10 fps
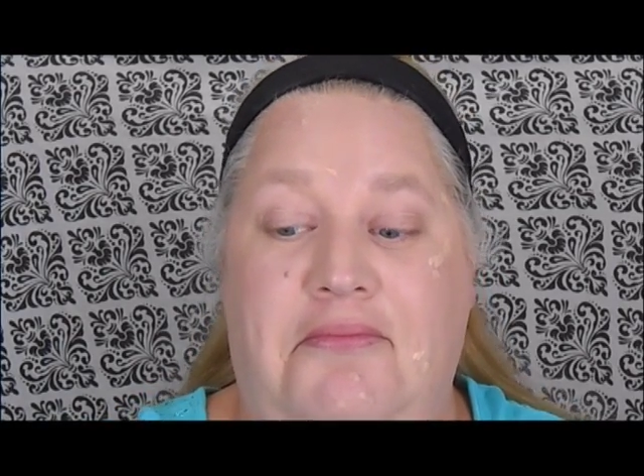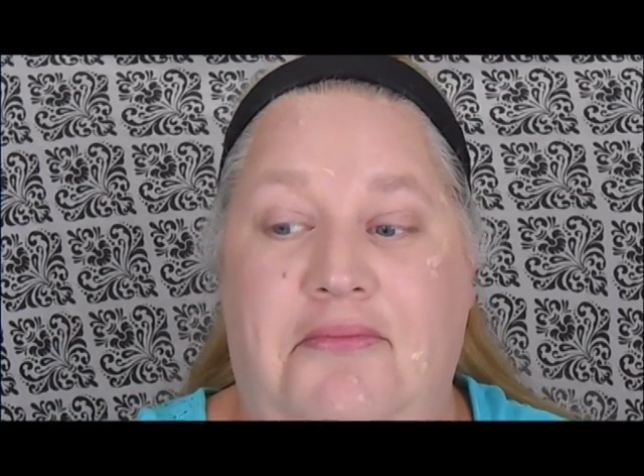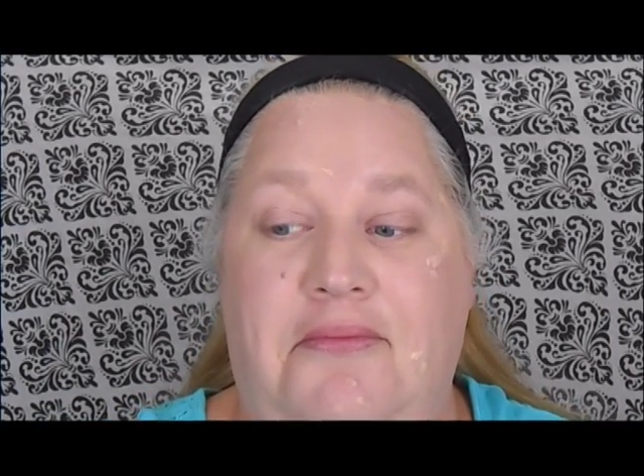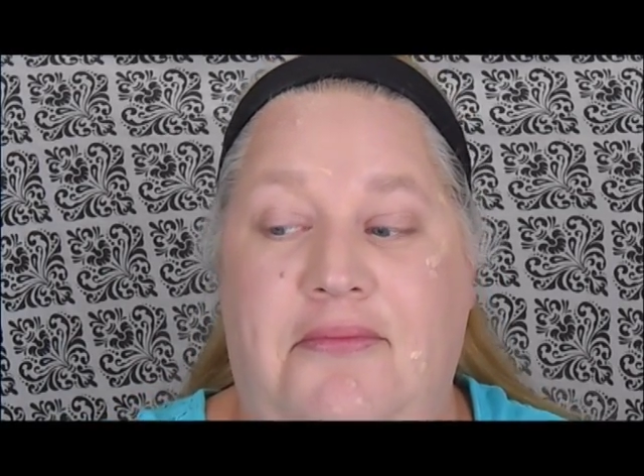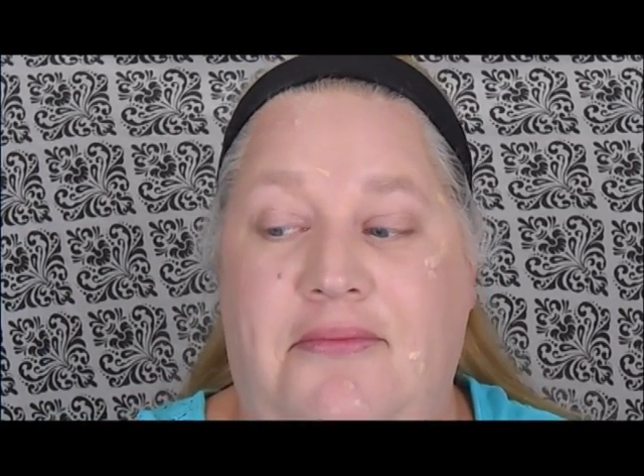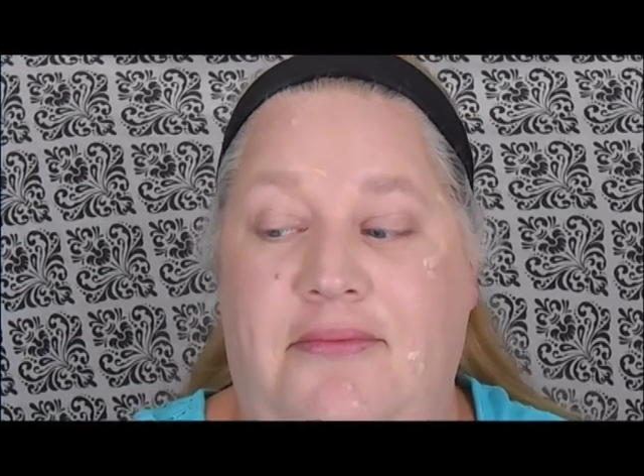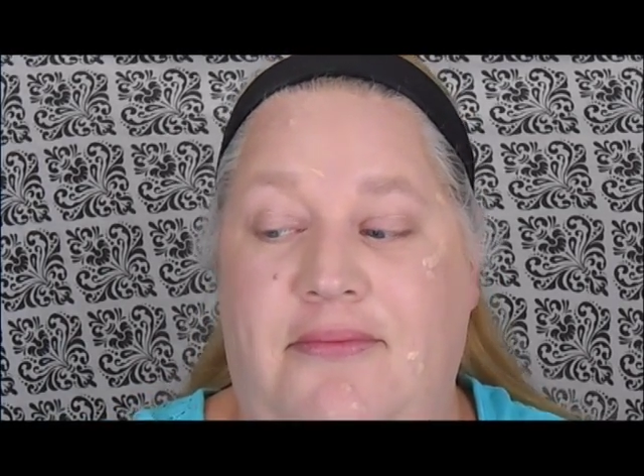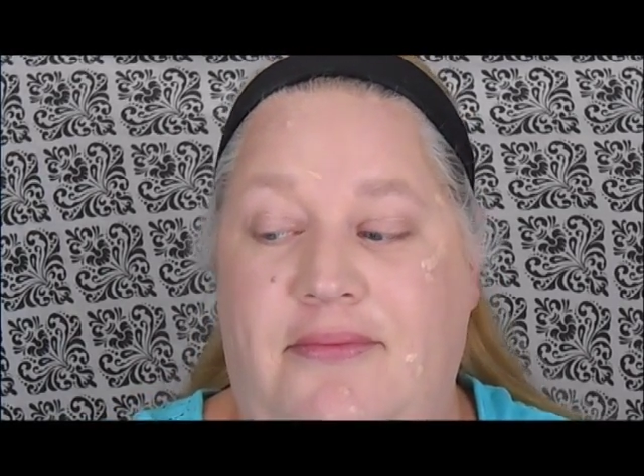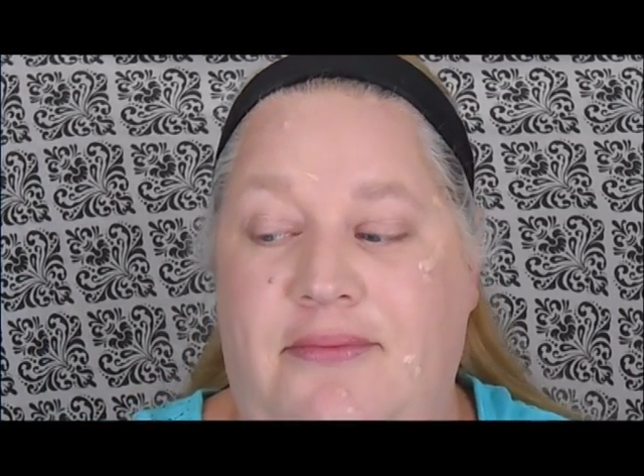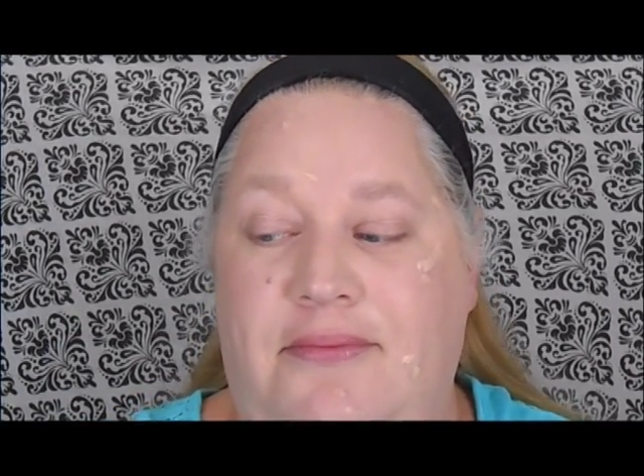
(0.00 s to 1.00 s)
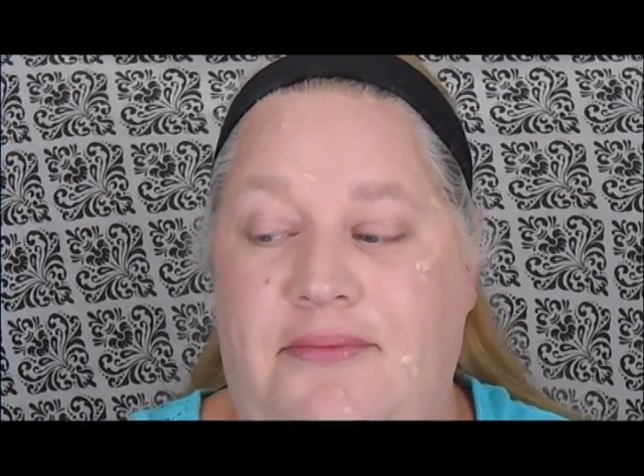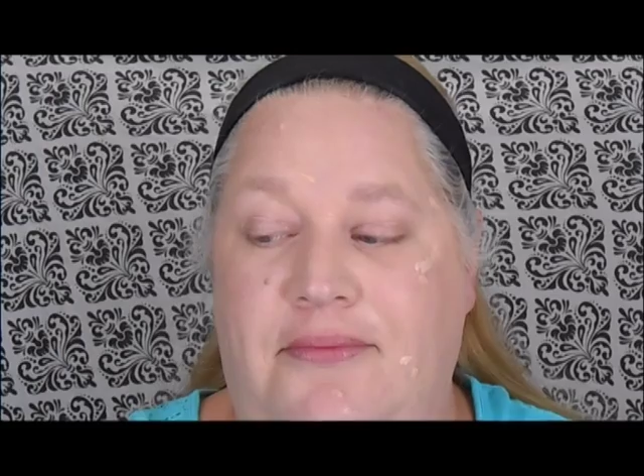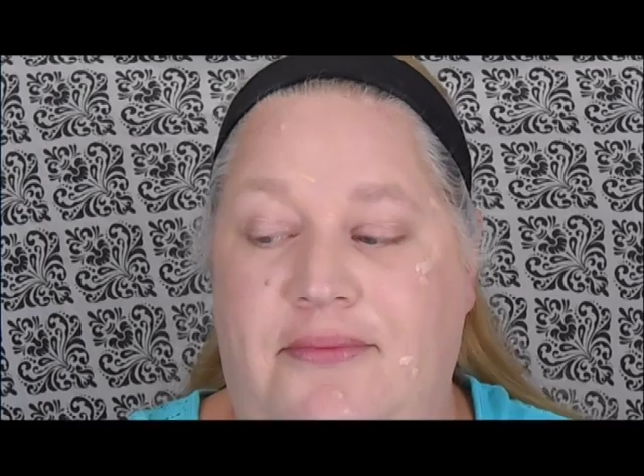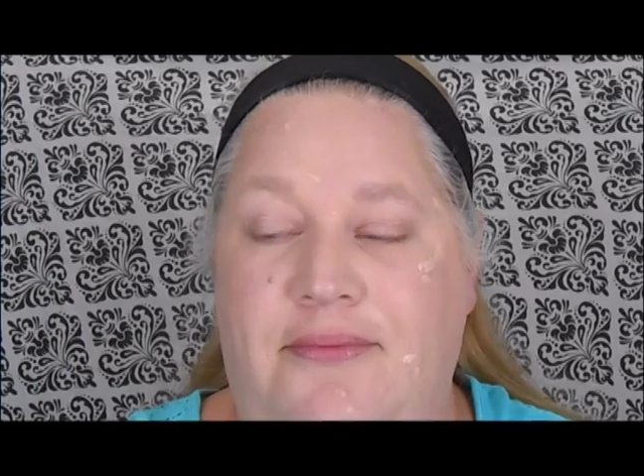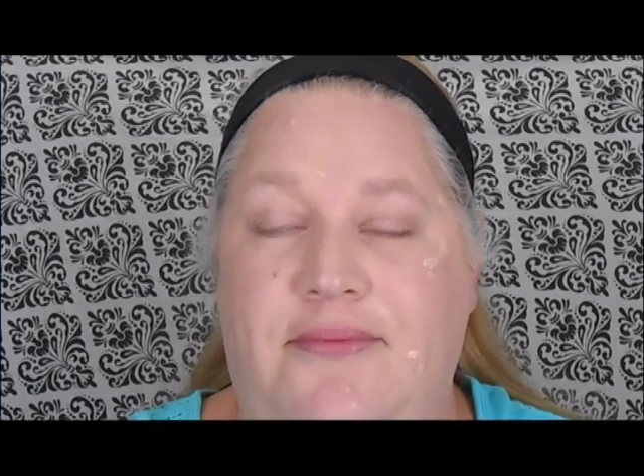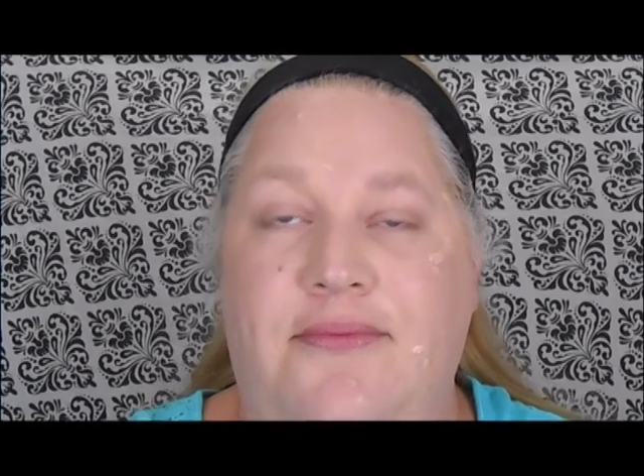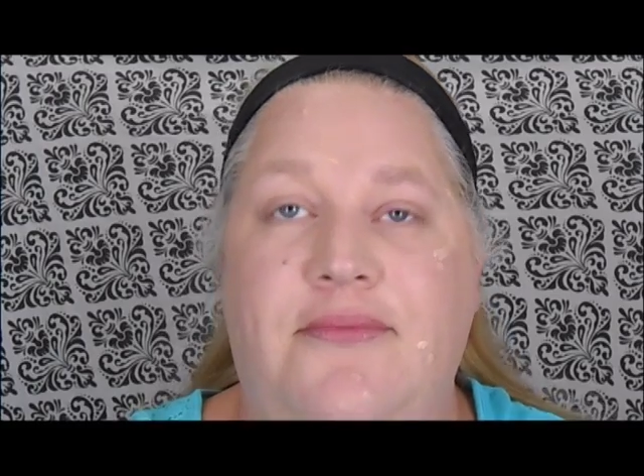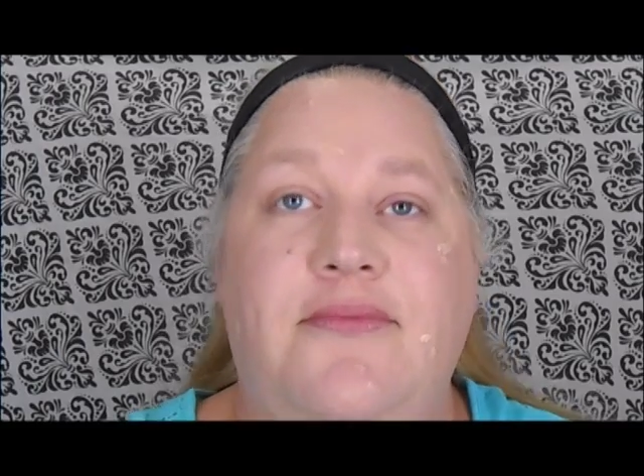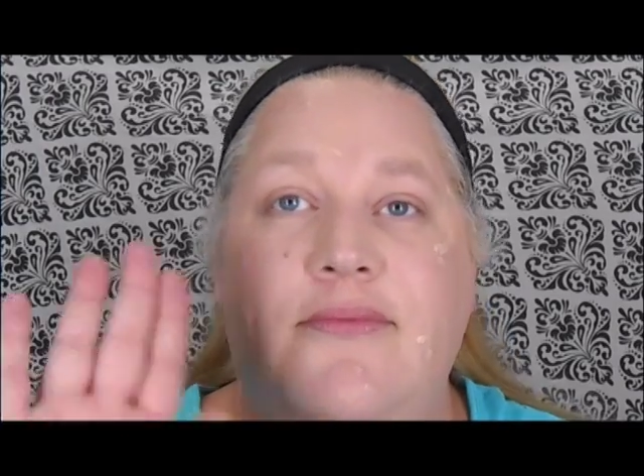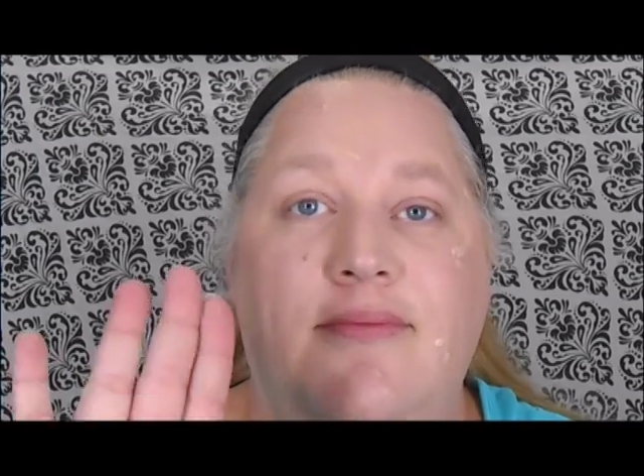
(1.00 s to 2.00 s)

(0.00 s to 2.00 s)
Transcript: I dropped the applicator on the floor.